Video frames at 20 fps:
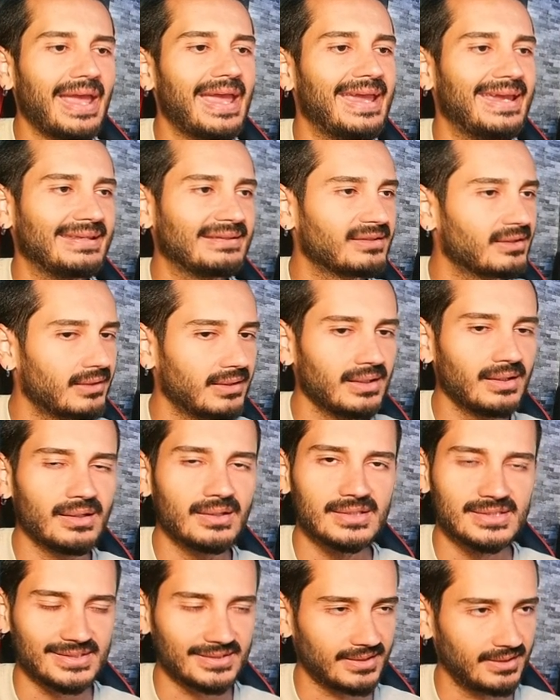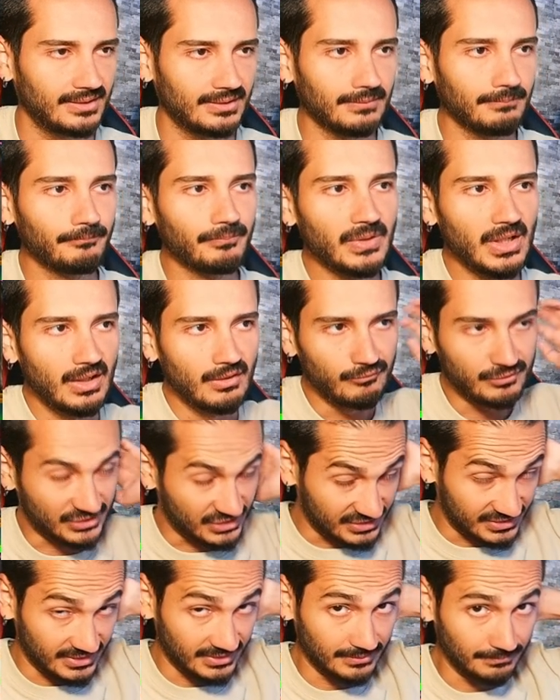A3 skill, which
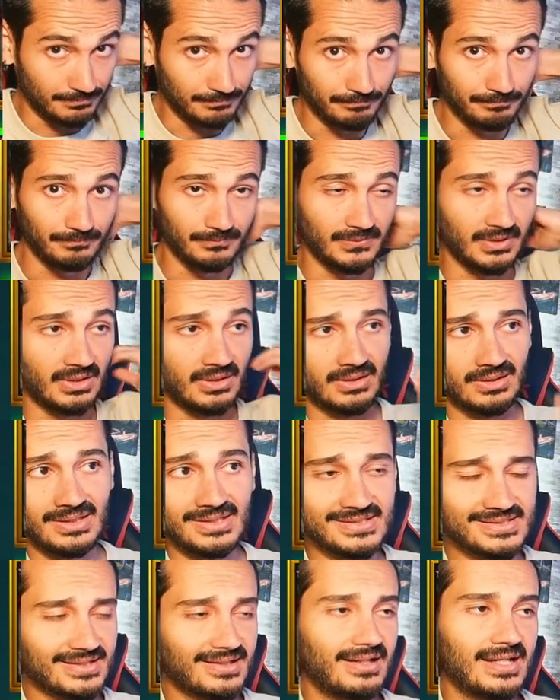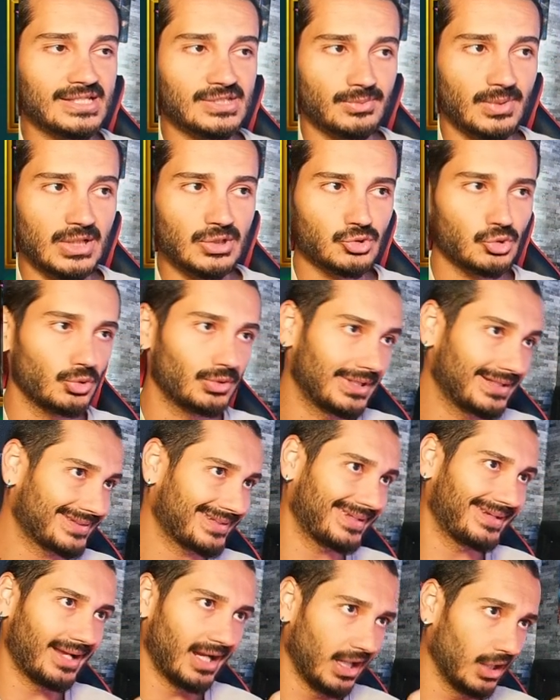is the clean skill as well, so that
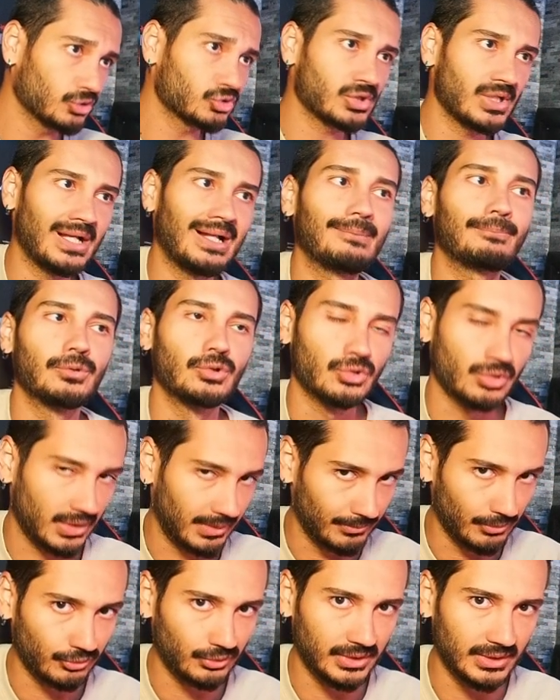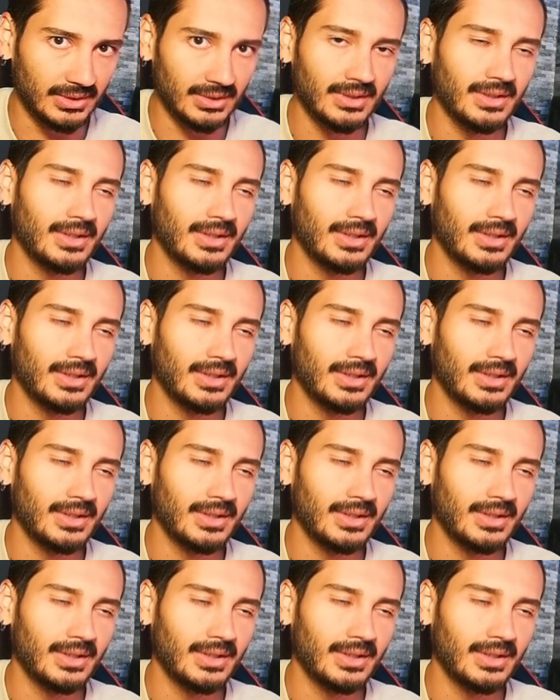can also help you to remove the